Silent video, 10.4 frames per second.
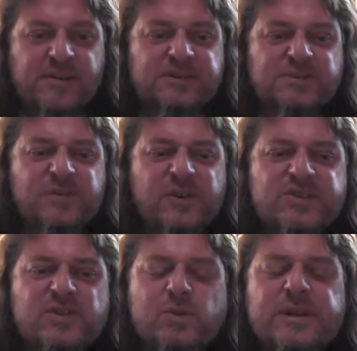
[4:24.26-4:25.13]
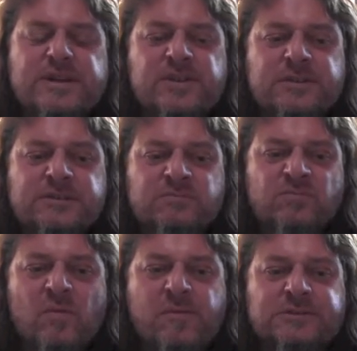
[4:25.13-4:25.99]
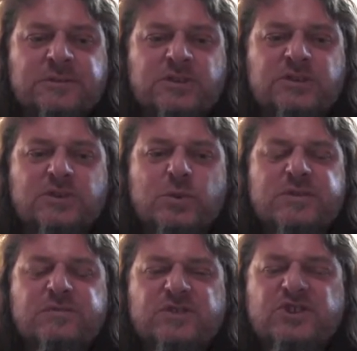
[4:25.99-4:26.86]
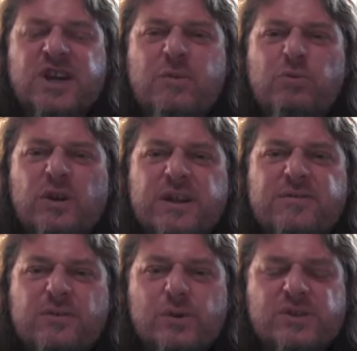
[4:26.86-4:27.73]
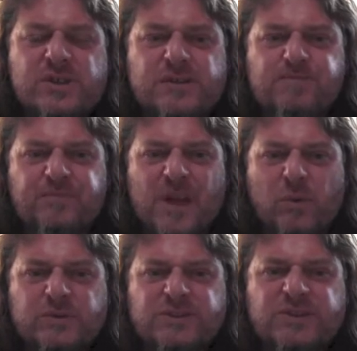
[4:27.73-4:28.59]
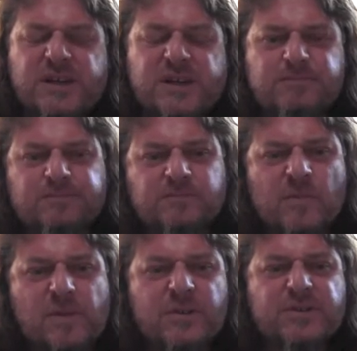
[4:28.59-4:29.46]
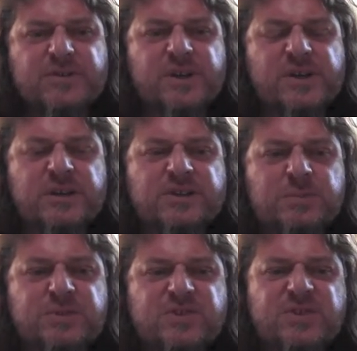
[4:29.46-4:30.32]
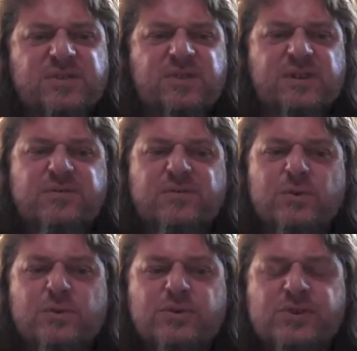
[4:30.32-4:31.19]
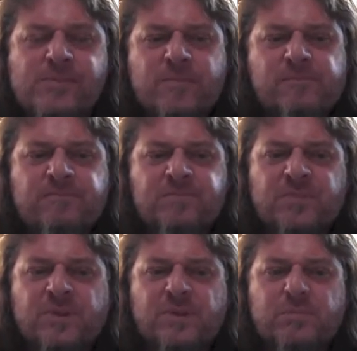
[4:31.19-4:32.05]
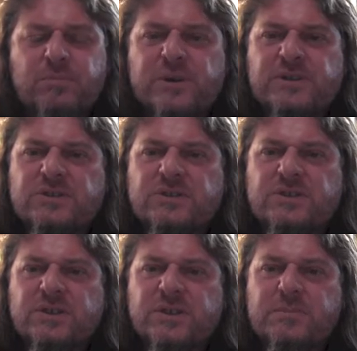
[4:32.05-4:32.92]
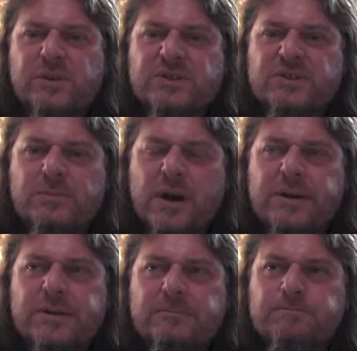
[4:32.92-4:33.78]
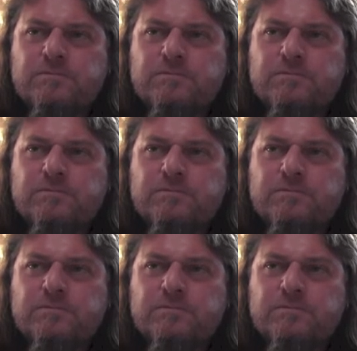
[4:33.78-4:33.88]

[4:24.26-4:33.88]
It's very sweet and generally fruity. I wouldn't say there's a specific fruit that it brings to mind,